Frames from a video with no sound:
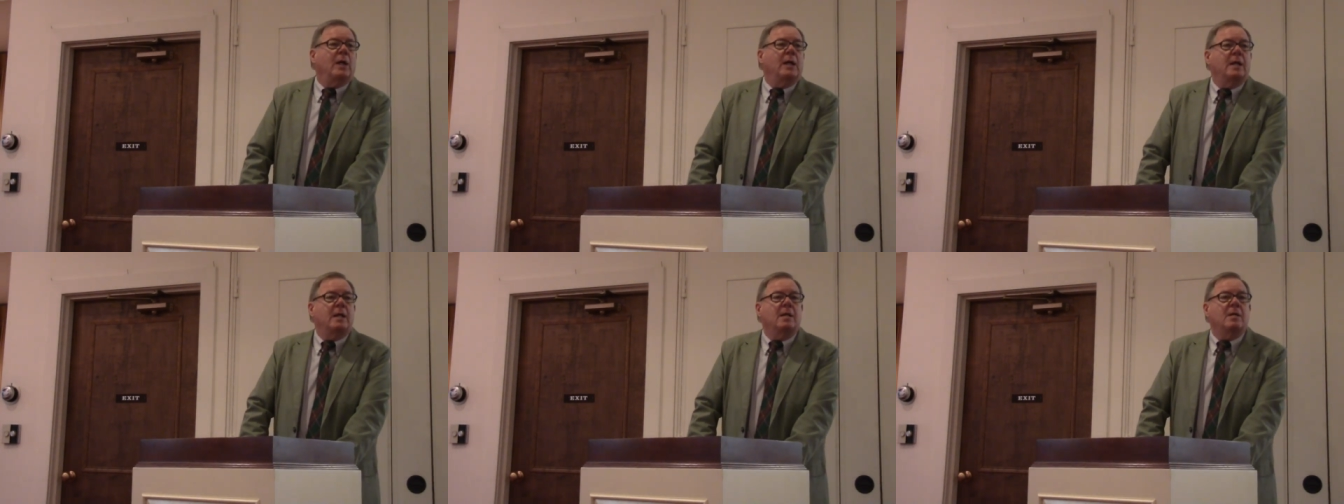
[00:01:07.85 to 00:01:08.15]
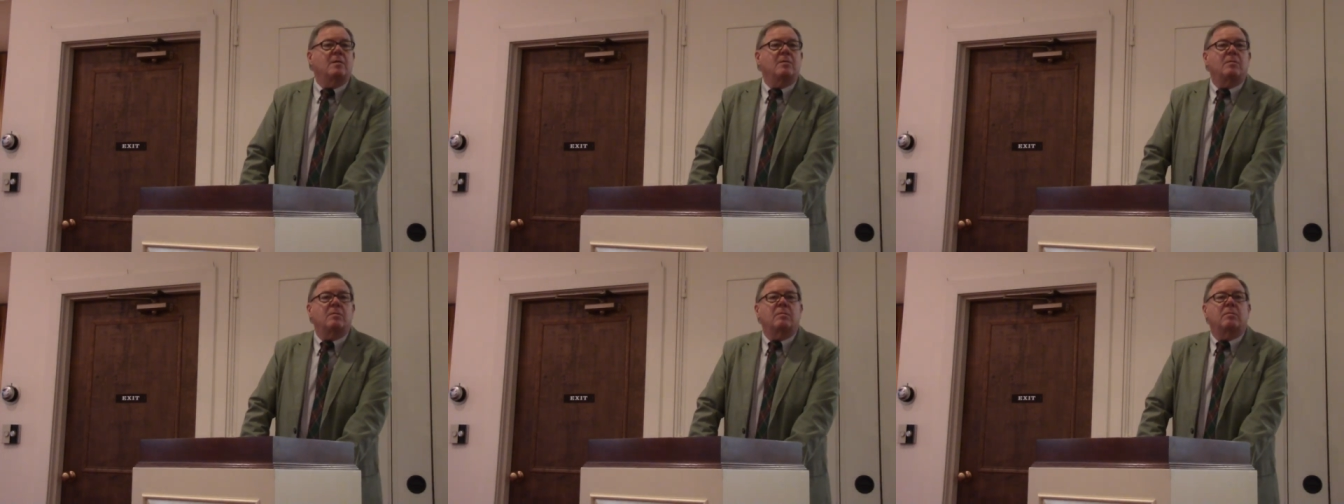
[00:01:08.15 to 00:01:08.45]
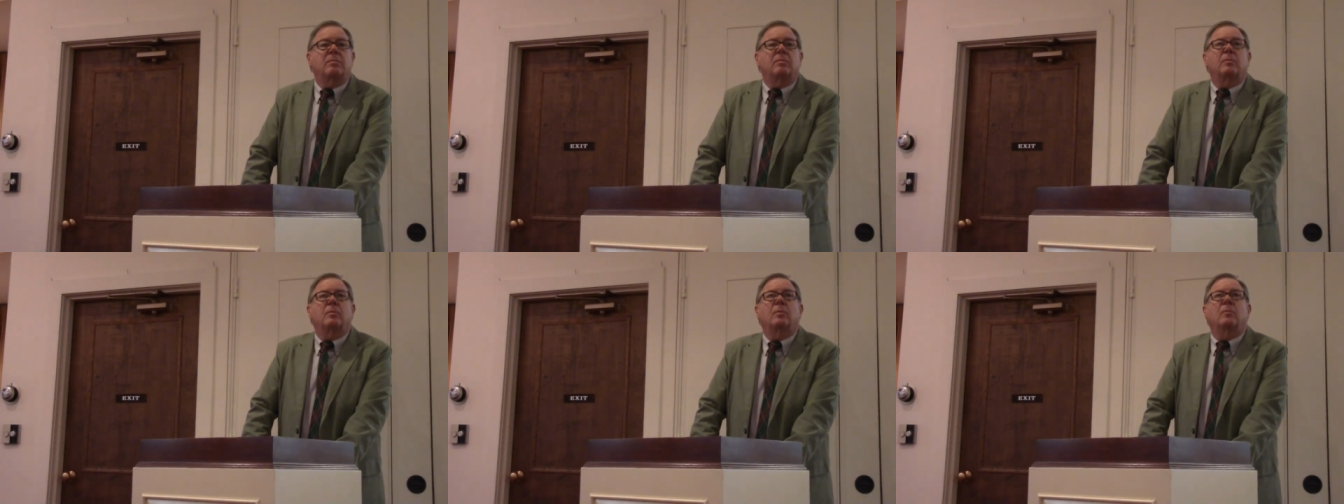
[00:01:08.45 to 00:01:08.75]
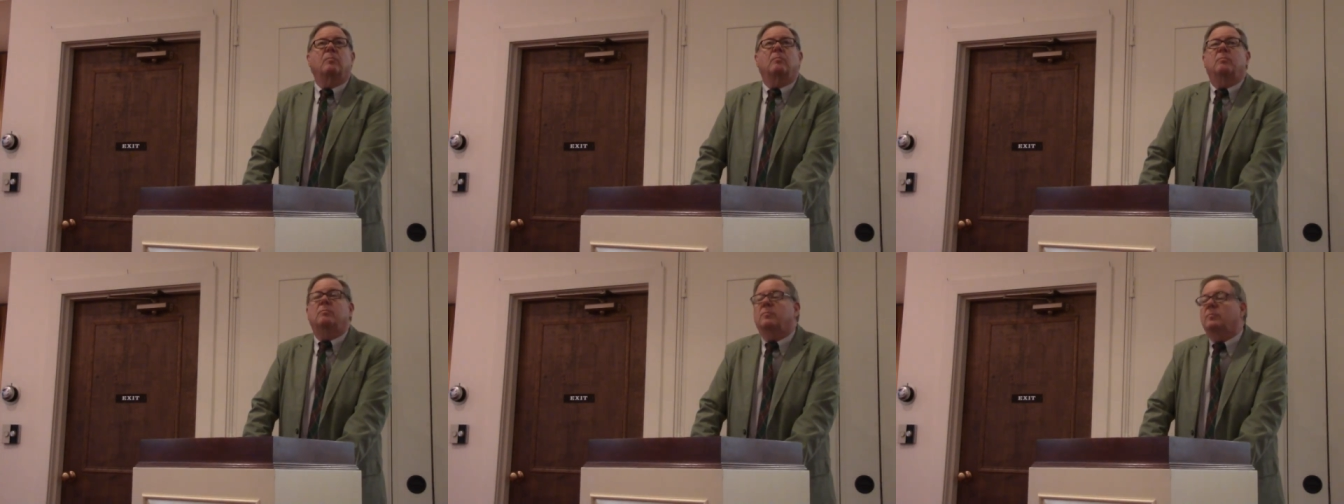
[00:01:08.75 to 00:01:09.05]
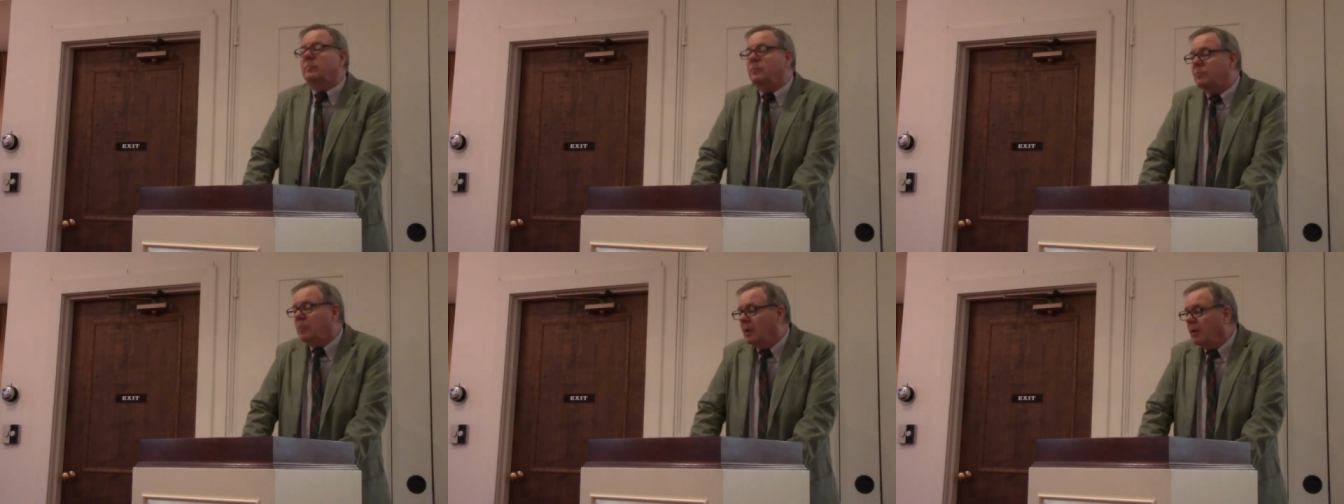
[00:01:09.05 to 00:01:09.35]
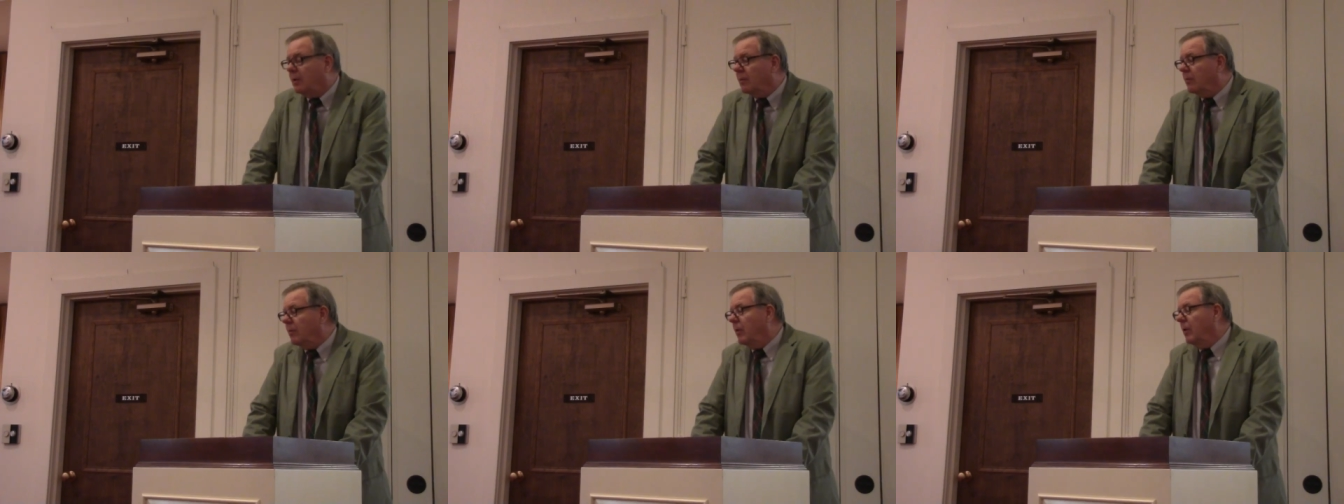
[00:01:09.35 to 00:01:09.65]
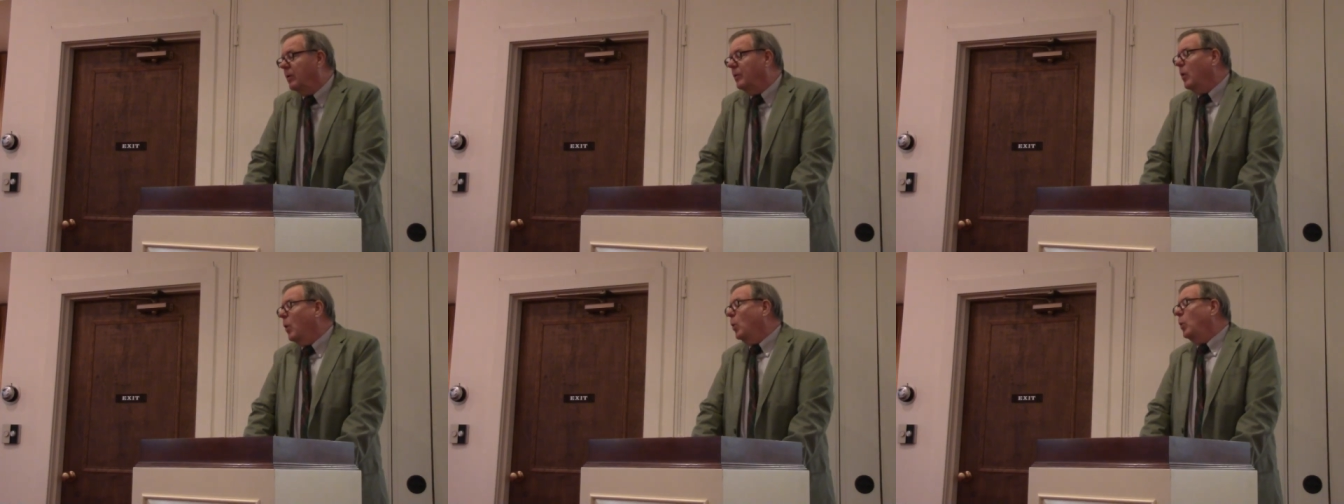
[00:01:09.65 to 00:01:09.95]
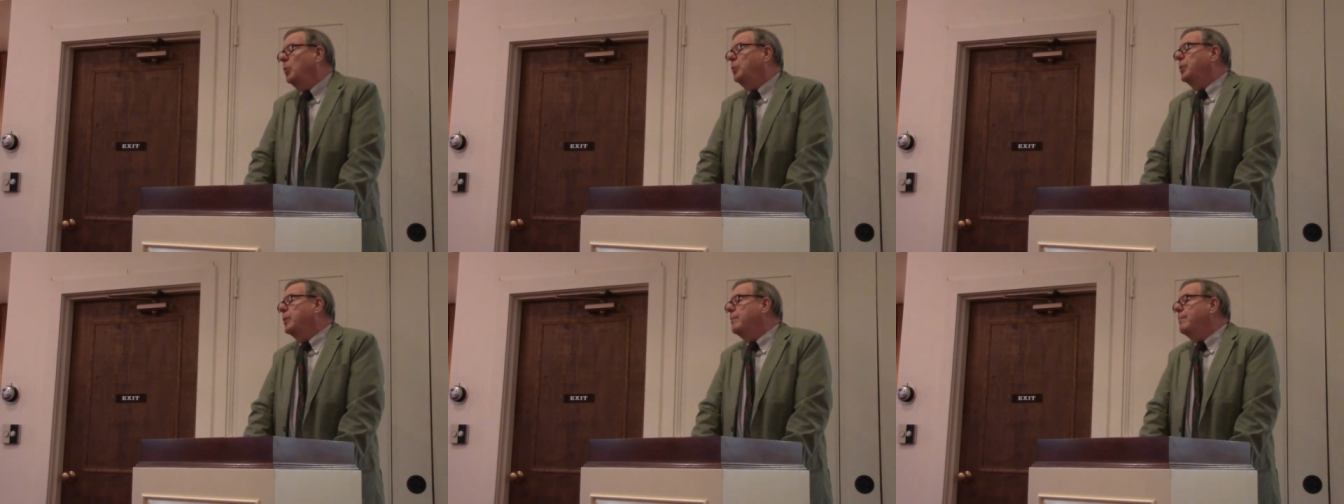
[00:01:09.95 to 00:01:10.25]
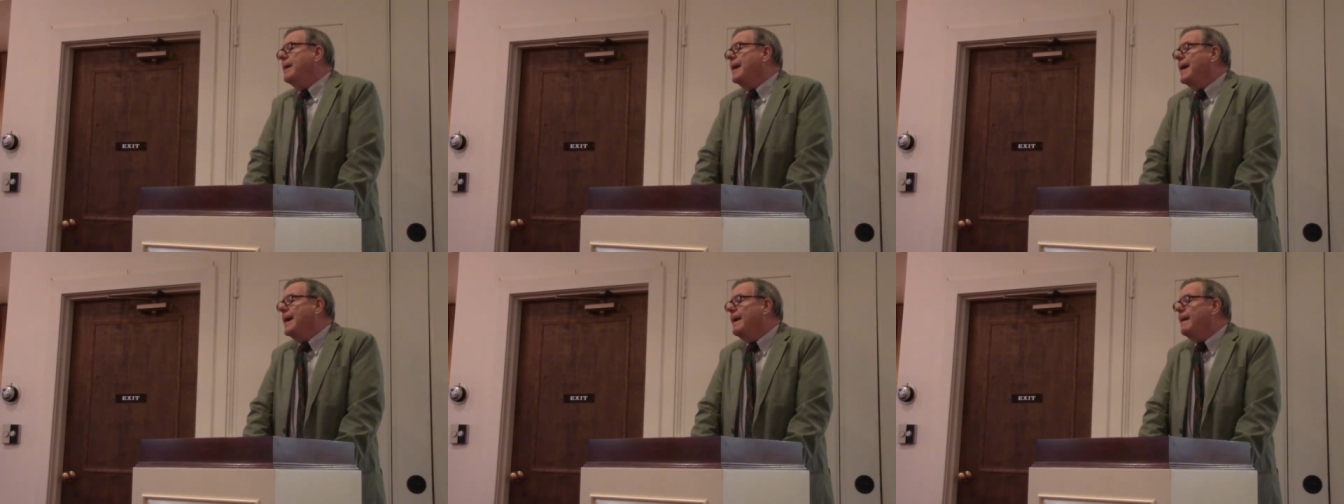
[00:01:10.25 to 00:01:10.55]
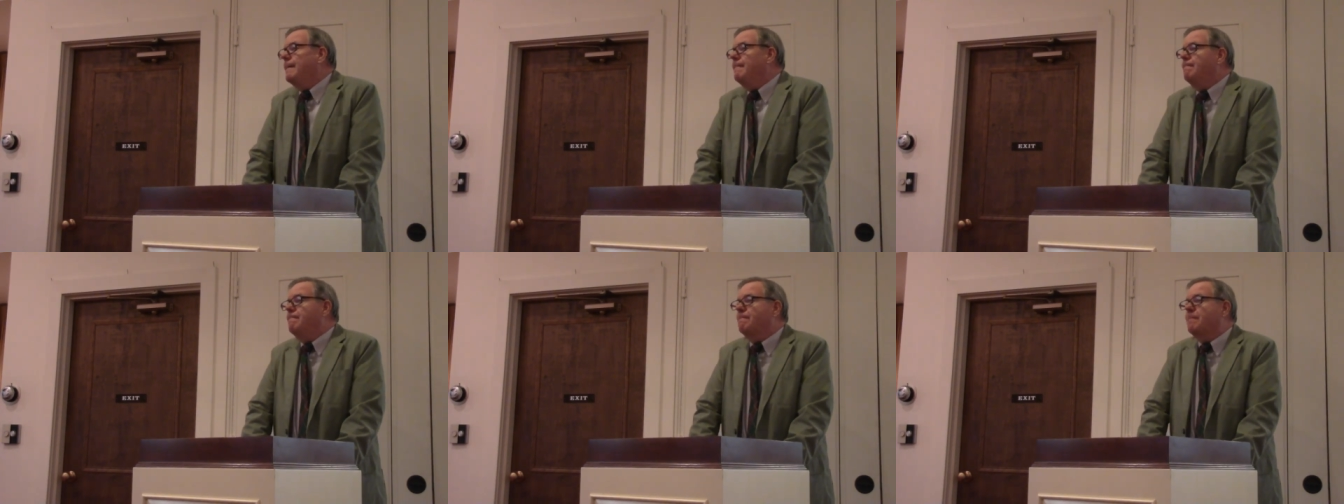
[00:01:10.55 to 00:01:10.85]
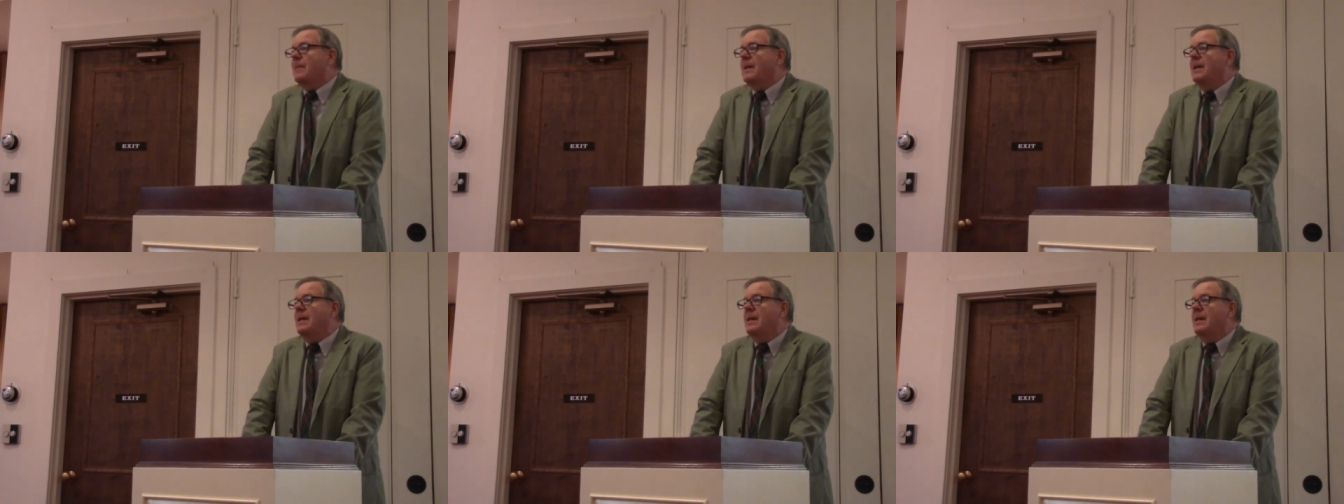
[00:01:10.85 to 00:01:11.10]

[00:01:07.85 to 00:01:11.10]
is an older man.